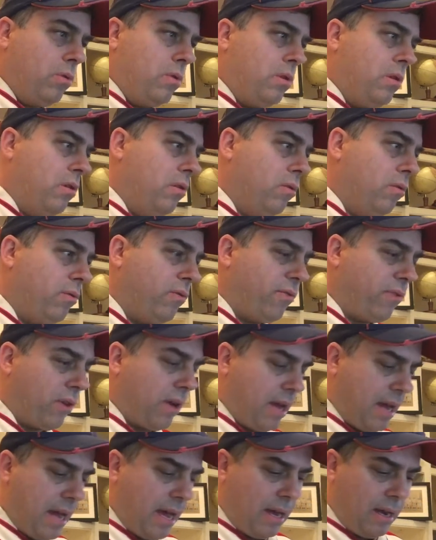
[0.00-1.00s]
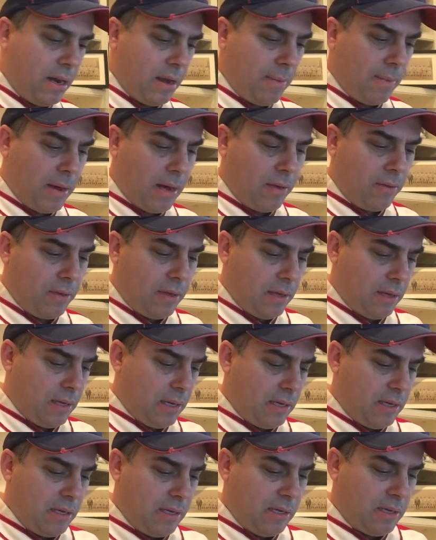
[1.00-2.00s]
to forget about that.
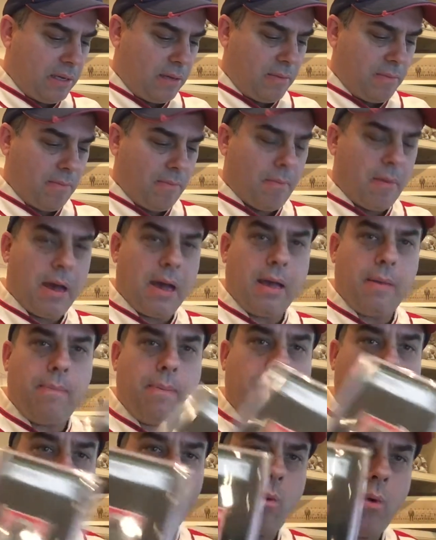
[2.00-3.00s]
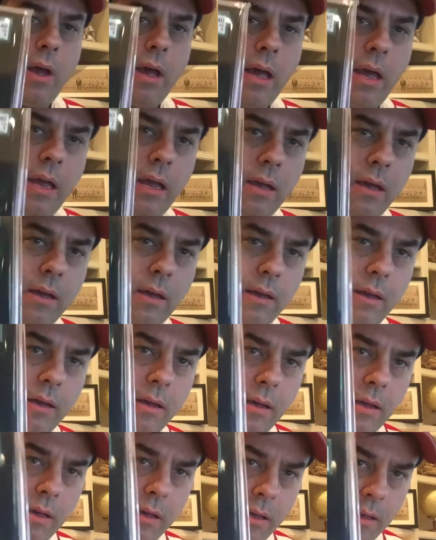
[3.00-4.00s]
This is my Petway.
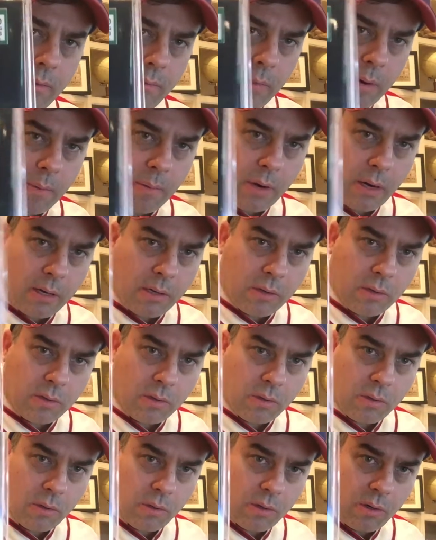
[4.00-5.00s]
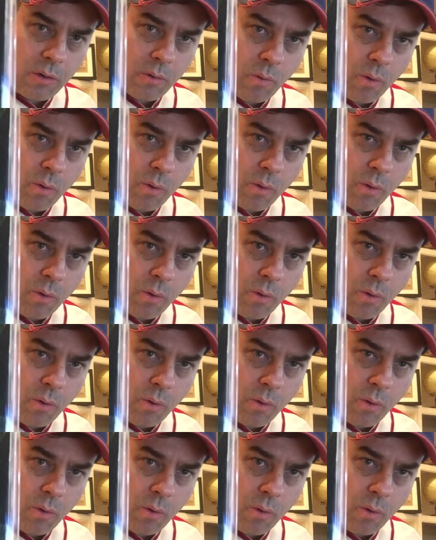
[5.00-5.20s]
Remember, I told you